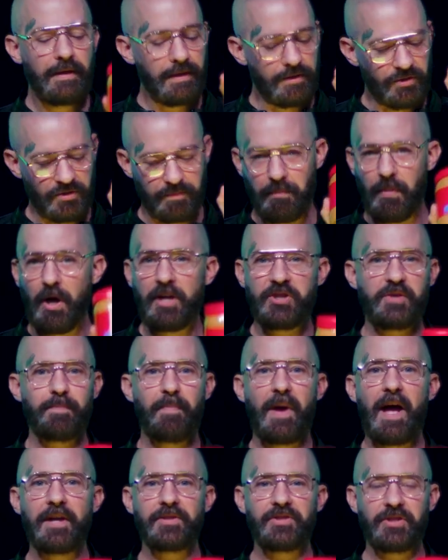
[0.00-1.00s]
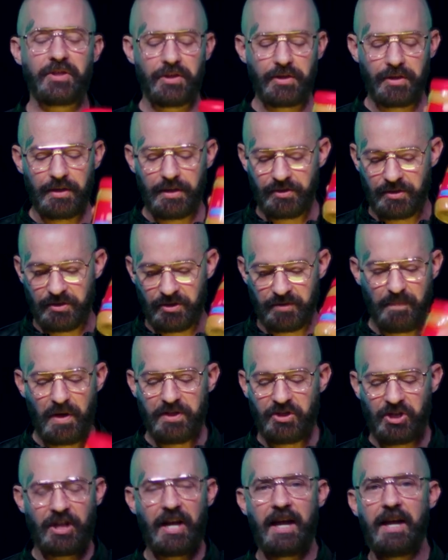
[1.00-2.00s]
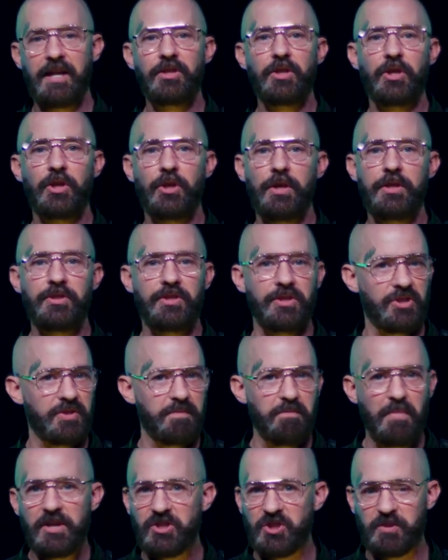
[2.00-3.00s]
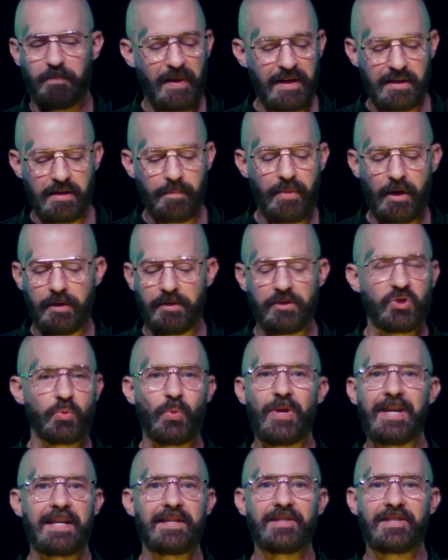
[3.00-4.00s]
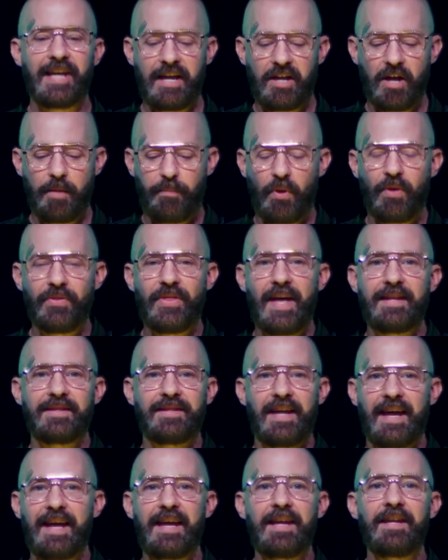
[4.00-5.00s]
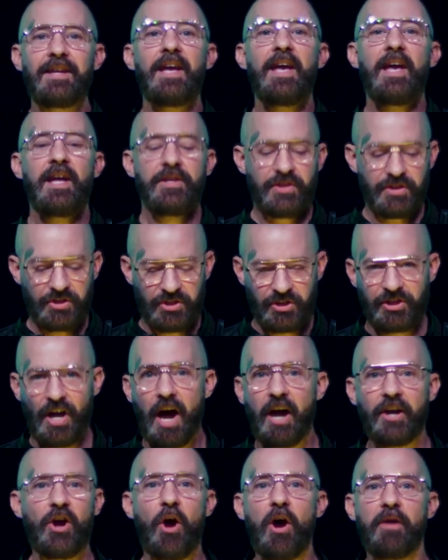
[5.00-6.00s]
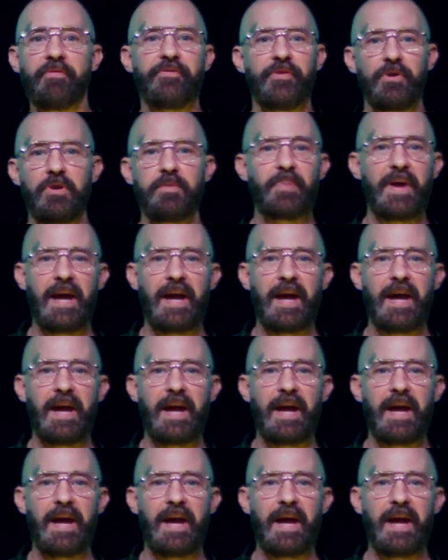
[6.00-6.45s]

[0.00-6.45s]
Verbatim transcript: as much boxed goods, as much canned goods, as much peanut butter as we can take up on that day to stock our food